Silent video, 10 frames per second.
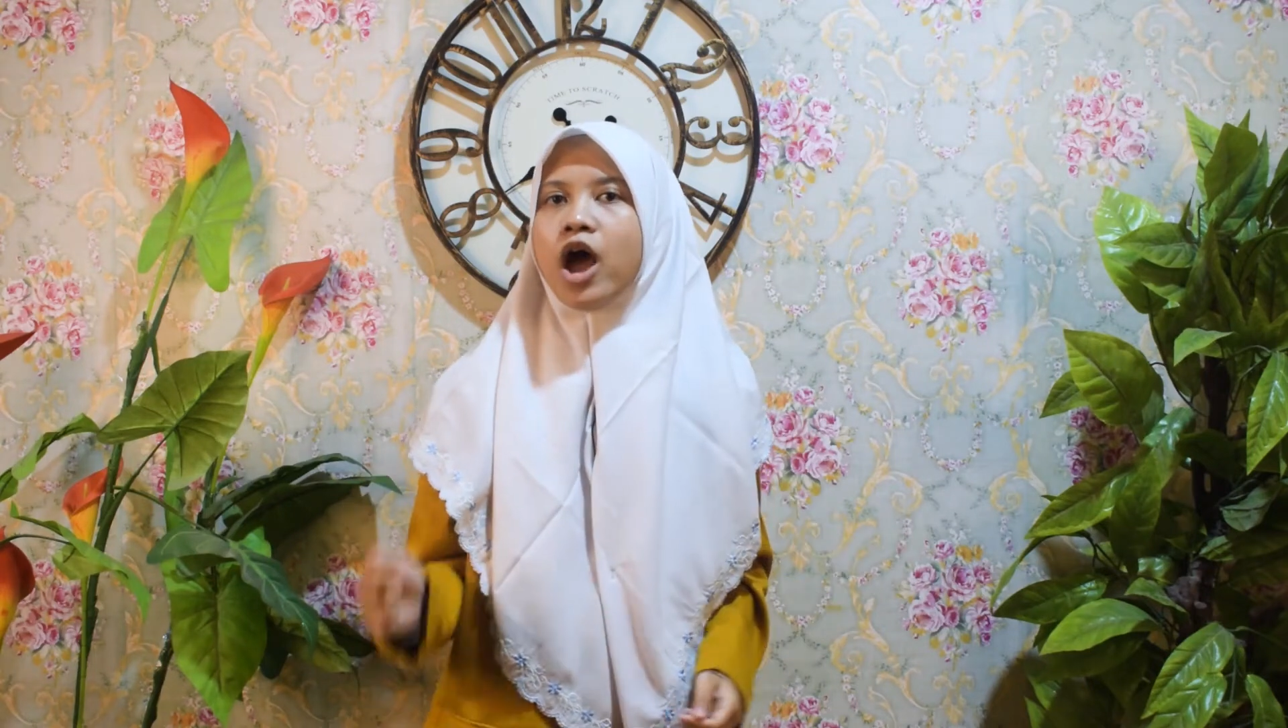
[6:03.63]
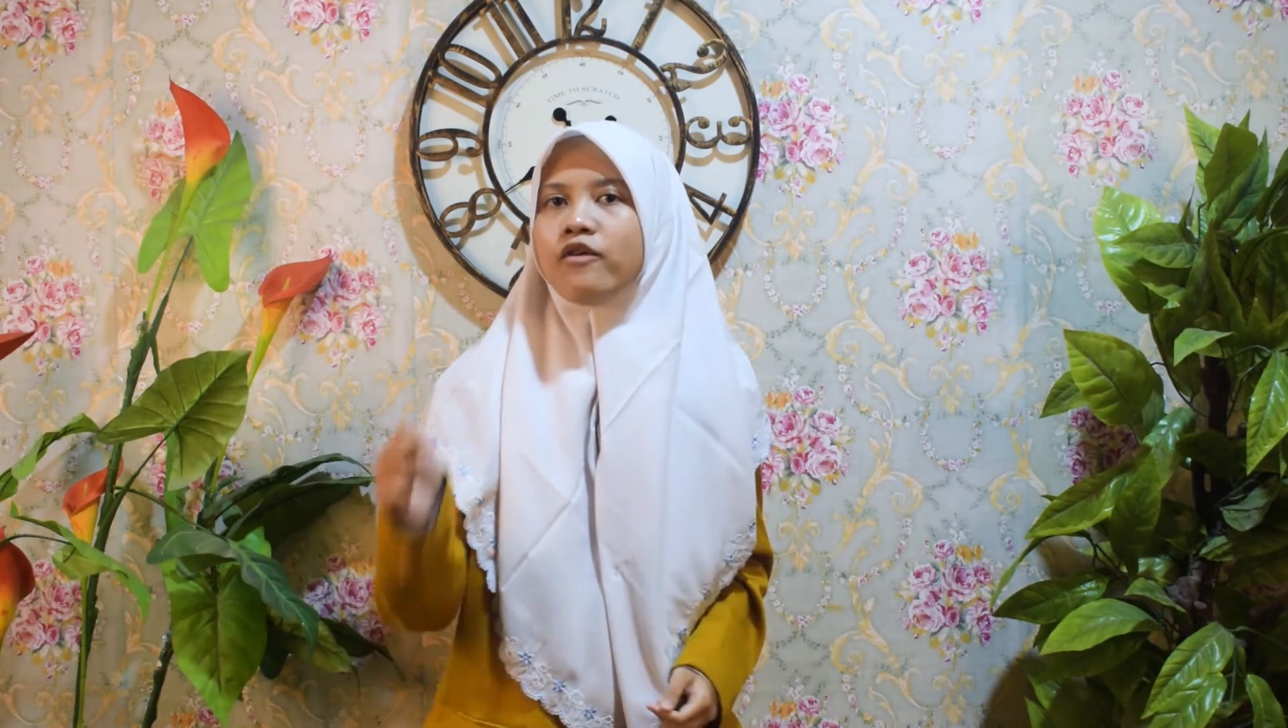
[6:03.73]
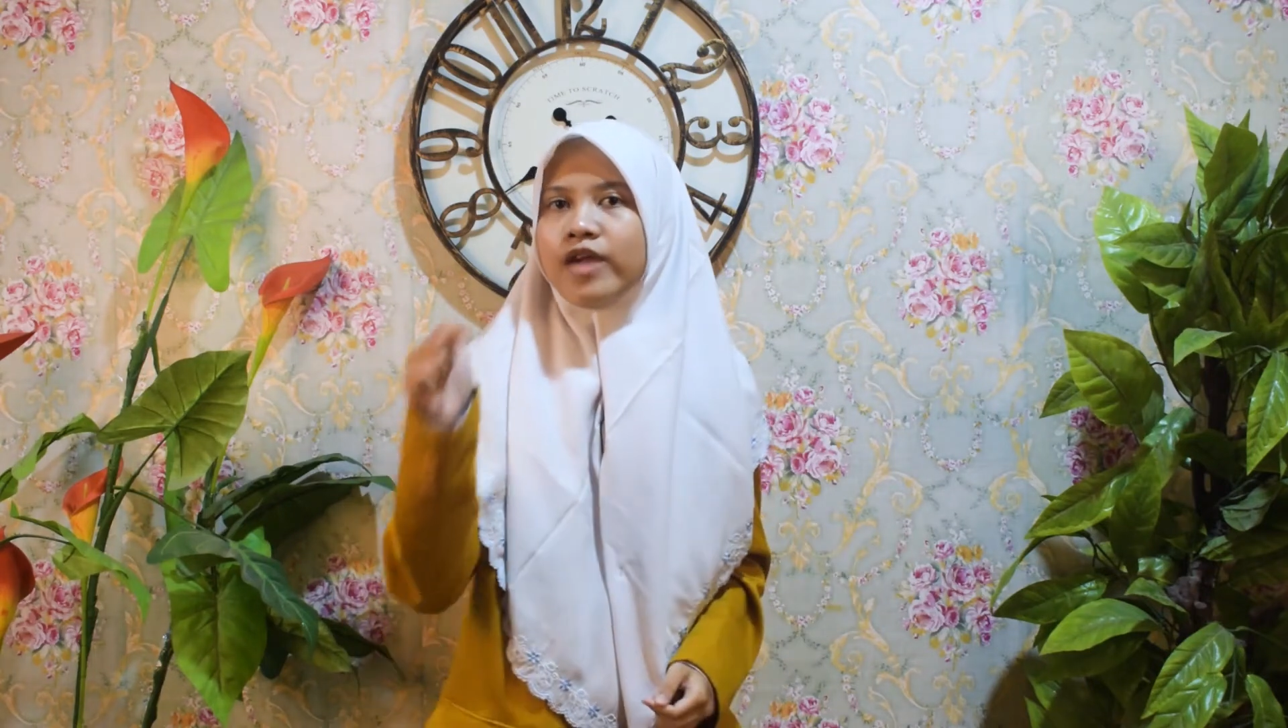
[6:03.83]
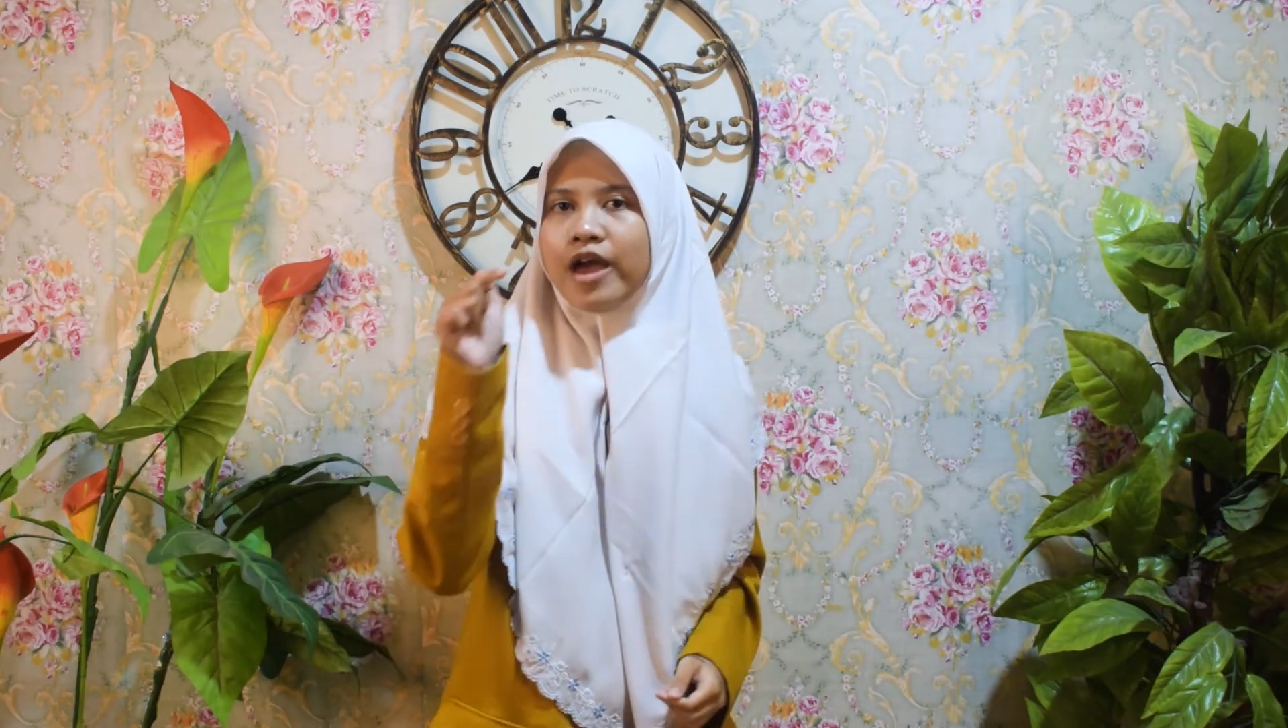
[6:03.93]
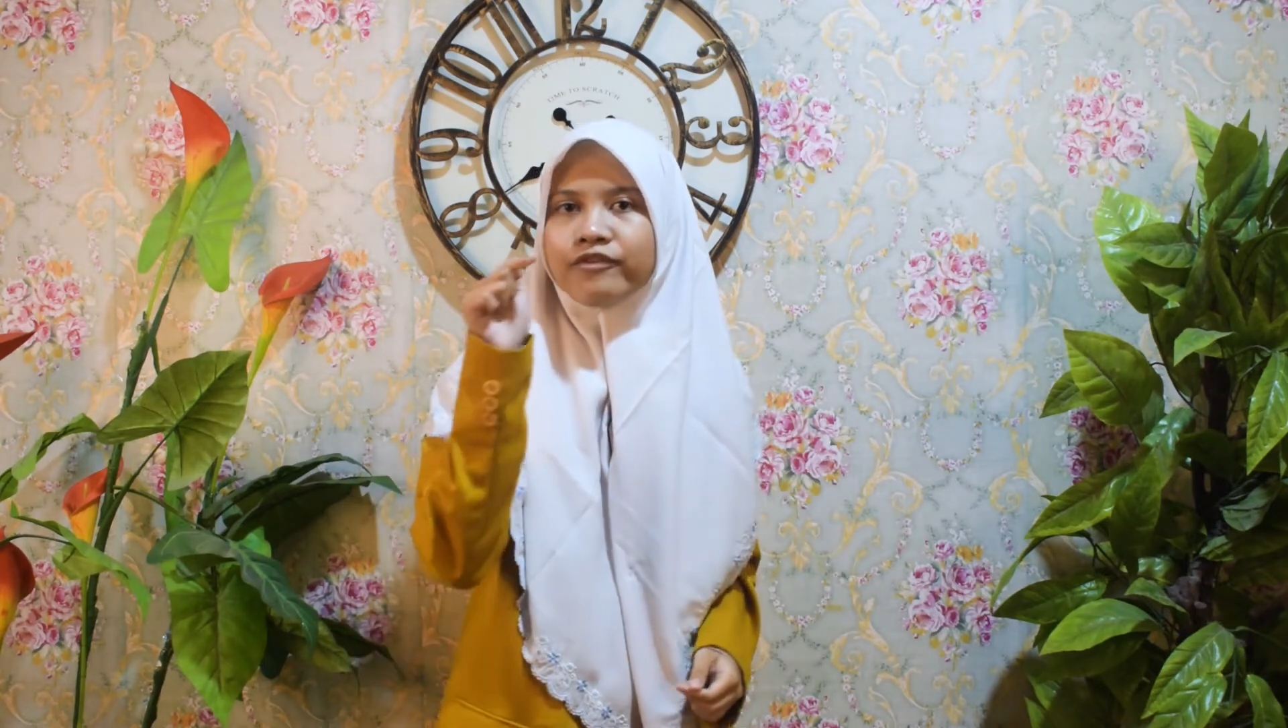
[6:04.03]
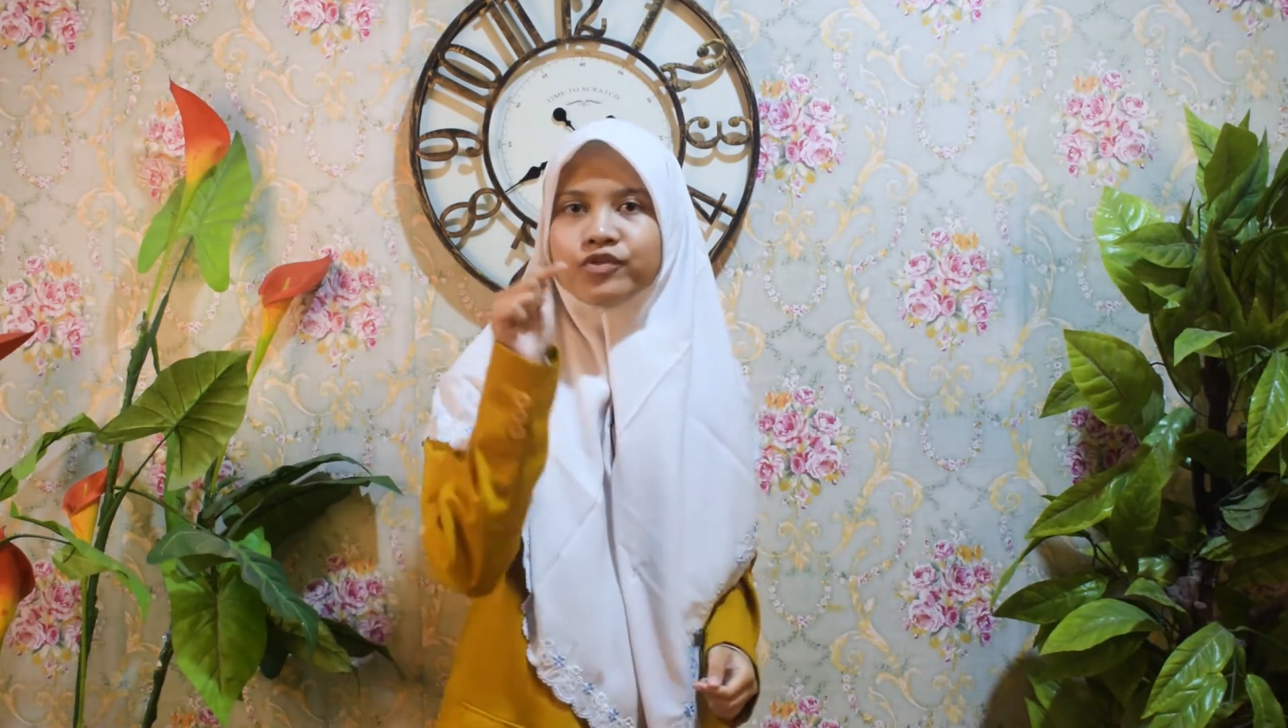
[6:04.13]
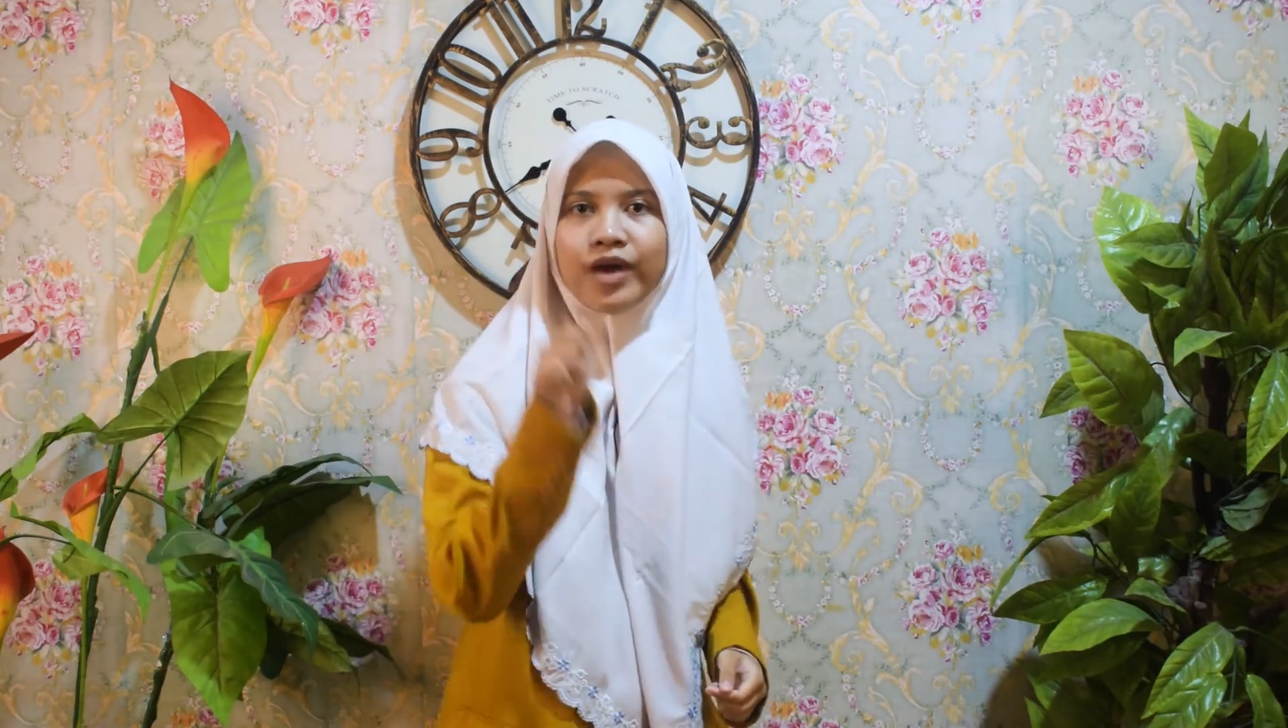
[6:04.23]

we have